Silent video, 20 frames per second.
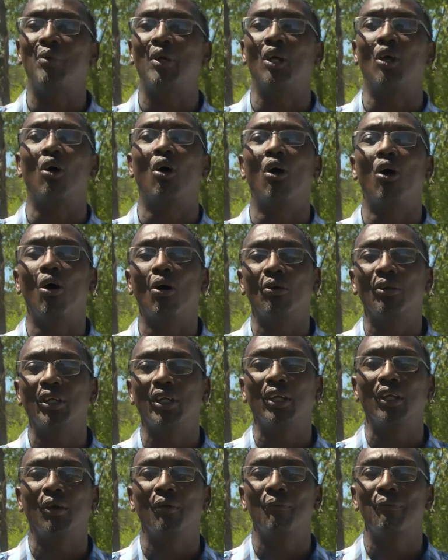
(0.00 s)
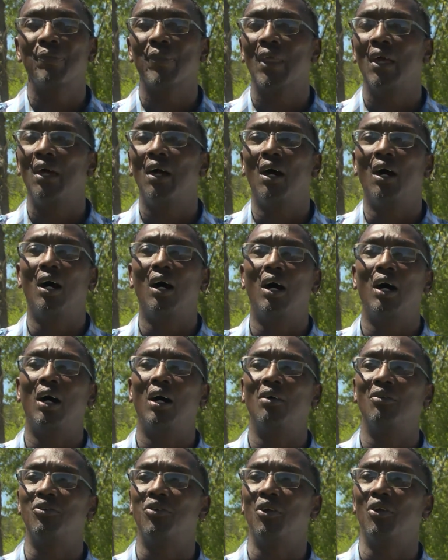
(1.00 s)
been calling
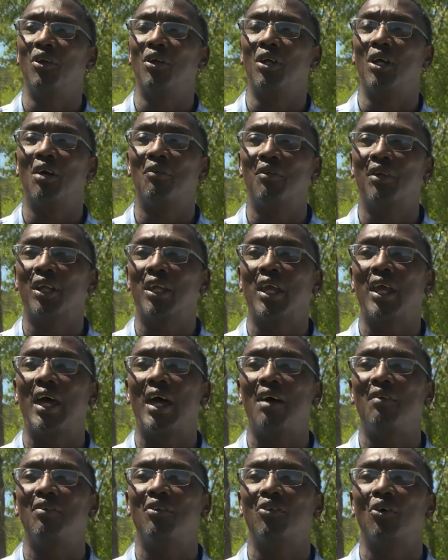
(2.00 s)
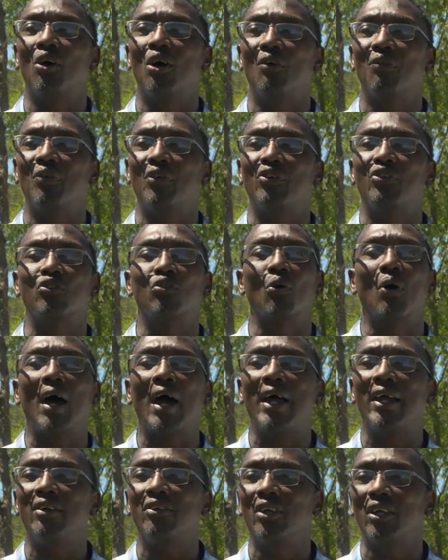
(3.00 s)
uh, to Governor Kay Ivey's office,
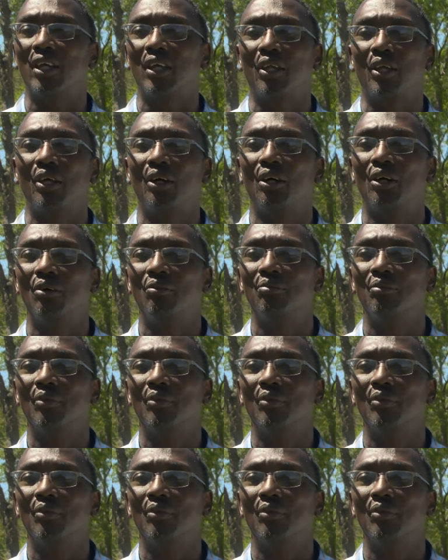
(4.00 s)
trying to get help,